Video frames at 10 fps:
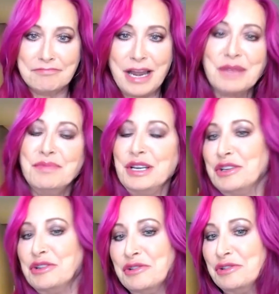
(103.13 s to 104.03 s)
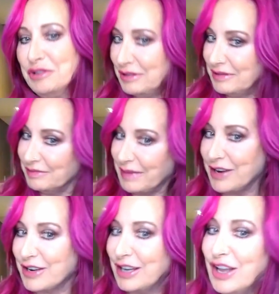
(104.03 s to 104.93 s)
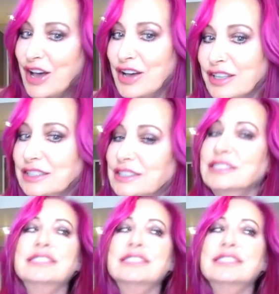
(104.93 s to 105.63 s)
That looks pretty good. There we go. Long.